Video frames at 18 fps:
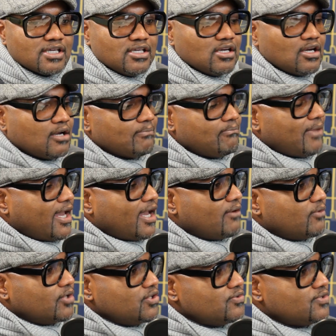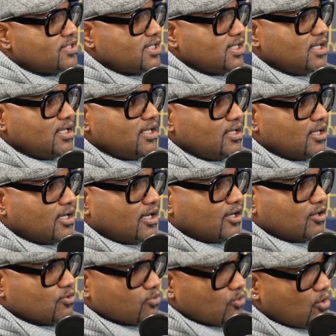a young man, when you see
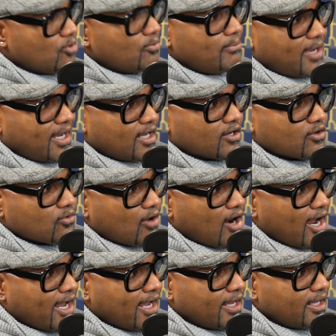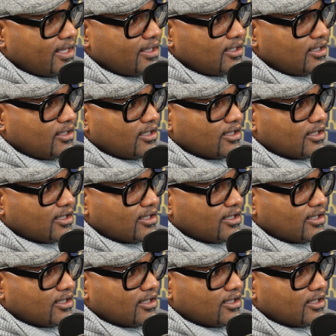a grown man cry, you